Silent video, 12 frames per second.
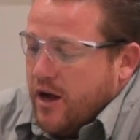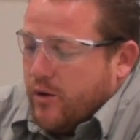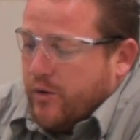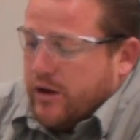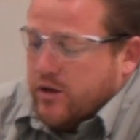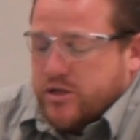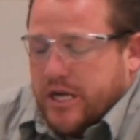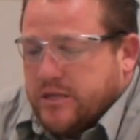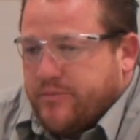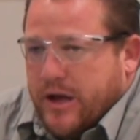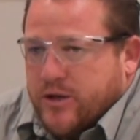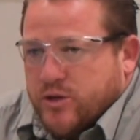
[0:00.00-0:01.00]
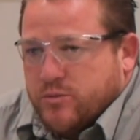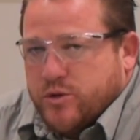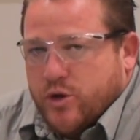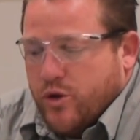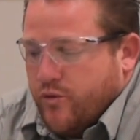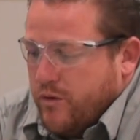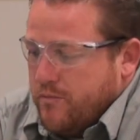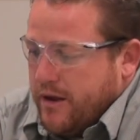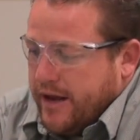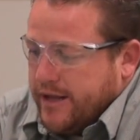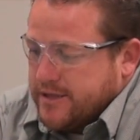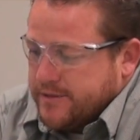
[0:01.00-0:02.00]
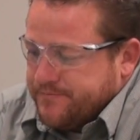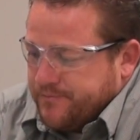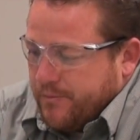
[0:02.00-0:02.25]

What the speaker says: Regular sized bedroom, 2 to 3 minutes.